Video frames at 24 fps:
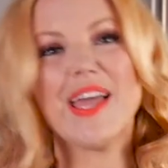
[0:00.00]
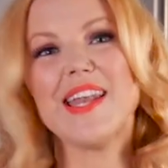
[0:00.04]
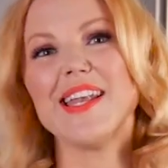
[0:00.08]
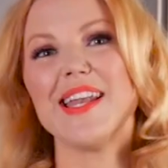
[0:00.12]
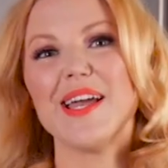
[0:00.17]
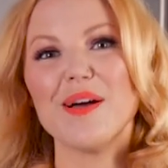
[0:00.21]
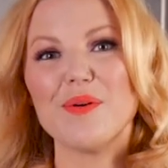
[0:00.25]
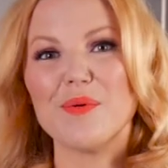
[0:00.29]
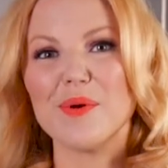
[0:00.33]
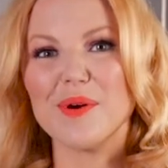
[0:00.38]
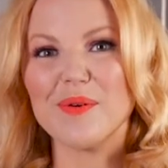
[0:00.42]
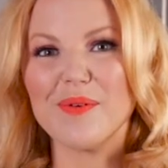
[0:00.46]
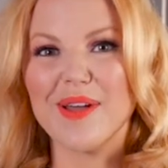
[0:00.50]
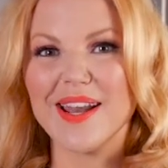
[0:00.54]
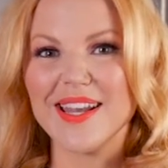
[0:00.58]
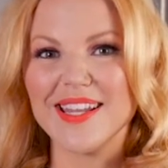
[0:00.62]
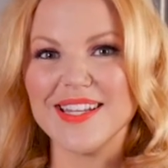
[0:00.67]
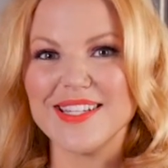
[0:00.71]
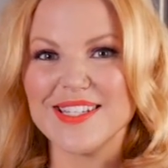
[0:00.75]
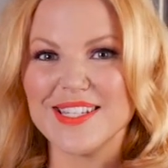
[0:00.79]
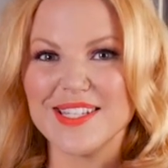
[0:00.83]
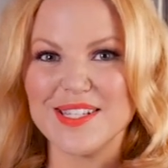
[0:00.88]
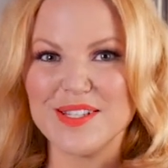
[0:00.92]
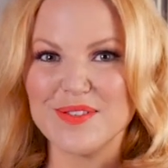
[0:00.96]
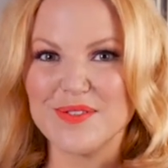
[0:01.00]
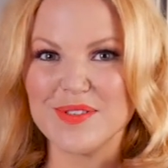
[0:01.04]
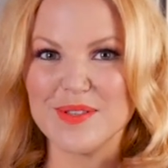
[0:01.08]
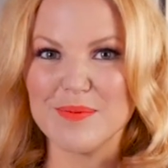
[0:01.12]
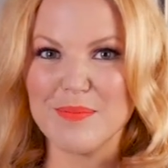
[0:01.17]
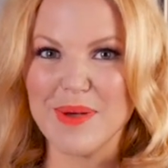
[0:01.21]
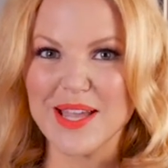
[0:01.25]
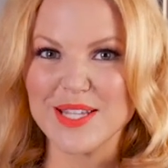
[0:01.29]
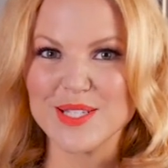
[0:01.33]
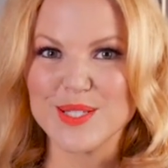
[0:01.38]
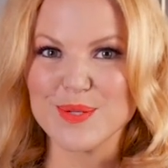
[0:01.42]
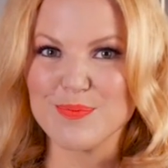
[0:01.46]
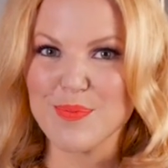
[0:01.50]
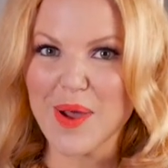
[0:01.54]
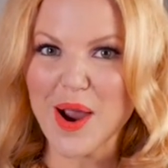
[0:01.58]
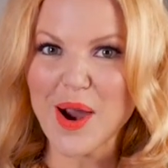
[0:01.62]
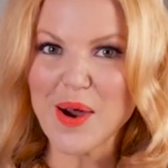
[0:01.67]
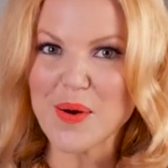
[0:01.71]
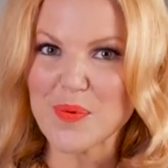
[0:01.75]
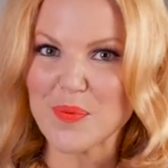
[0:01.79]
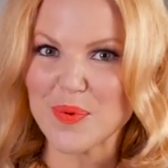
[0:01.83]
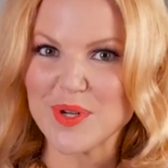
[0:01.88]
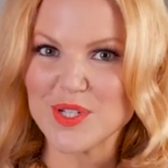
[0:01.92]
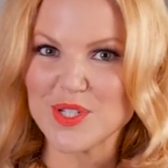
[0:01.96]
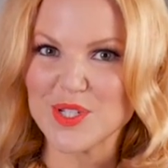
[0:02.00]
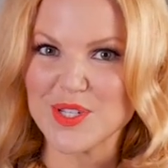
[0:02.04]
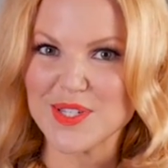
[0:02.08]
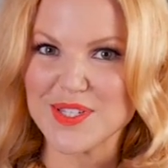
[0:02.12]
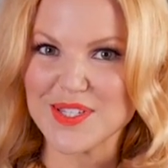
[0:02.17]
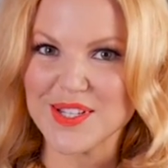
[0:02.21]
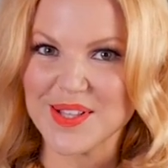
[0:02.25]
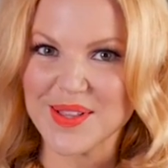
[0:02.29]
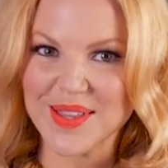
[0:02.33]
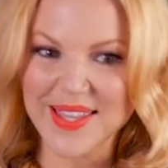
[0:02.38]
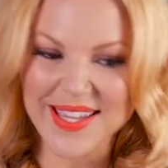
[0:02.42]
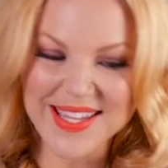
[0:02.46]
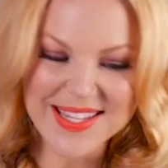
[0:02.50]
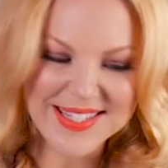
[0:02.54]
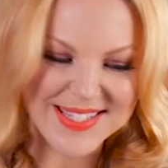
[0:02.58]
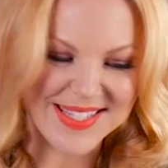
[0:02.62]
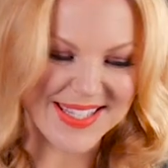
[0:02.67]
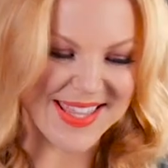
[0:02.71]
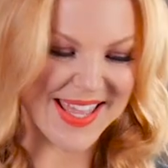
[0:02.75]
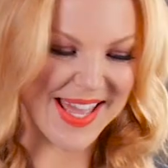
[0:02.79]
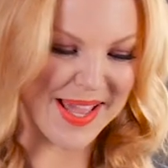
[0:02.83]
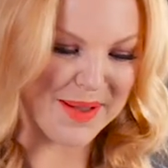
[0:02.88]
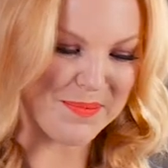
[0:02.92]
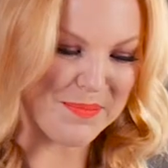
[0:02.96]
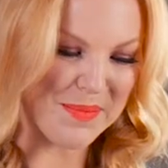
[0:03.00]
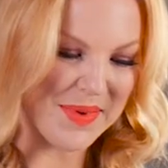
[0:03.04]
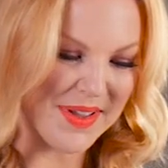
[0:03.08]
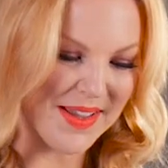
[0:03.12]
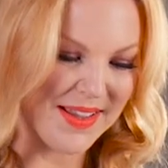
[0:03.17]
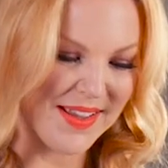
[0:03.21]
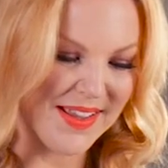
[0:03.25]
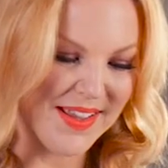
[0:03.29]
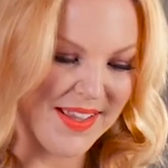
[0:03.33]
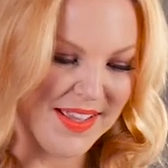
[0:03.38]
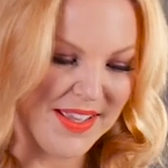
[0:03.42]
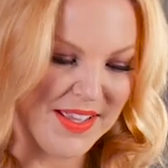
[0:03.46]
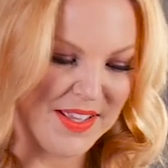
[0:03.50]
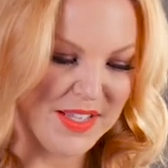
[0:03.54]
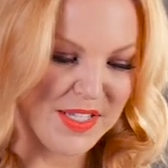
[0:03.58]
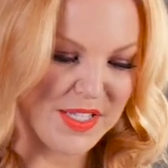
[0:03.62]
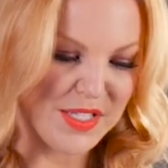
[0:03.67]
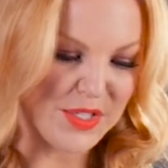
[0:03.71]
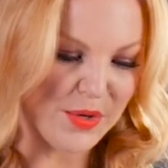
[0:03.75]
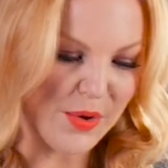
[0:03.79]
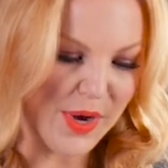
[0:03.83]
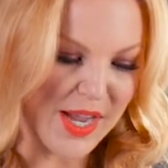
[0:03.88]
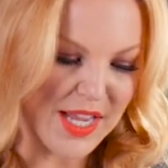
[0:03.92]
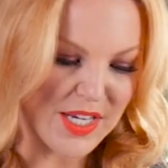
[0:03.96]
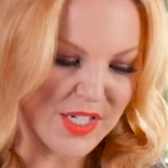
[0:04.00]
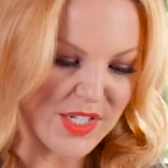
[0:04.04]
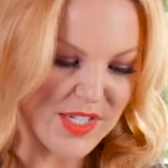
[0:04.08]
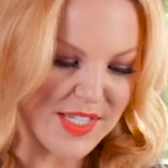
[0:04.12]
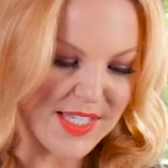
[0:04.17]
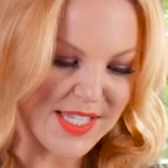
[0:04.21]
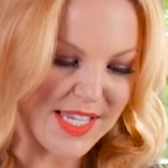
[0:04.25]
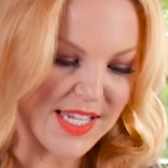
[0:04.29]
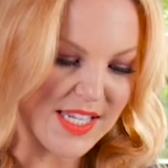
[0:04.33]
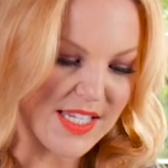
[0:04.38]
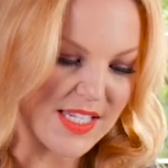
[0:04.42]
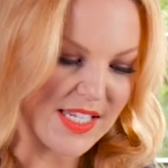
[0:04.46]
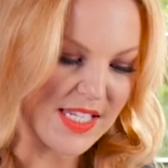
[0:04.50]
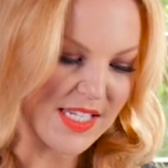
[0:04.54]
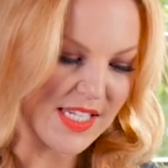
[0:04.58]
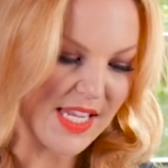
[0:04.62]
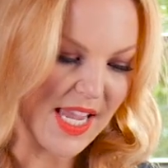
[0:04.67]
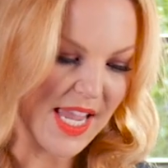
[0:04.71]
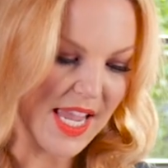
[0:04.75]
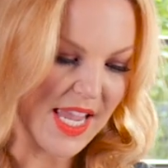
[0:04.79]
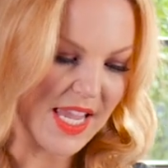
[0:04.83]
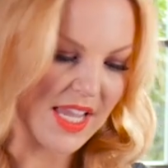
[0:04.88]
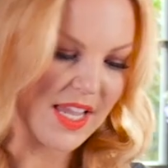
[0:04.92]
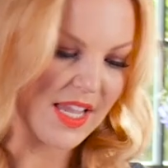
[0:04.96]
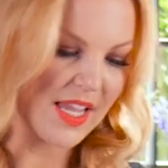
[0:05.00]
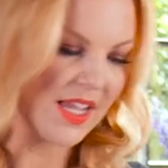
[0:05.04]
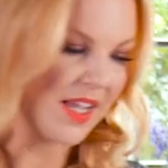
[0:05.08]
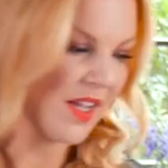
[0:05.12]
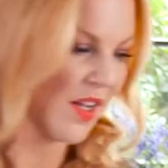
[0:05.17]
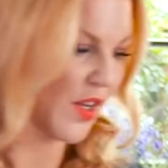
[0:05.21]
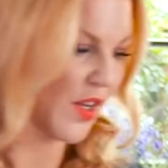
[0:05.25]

And now we're ready to do the best part, which is glaze them. So I just like to take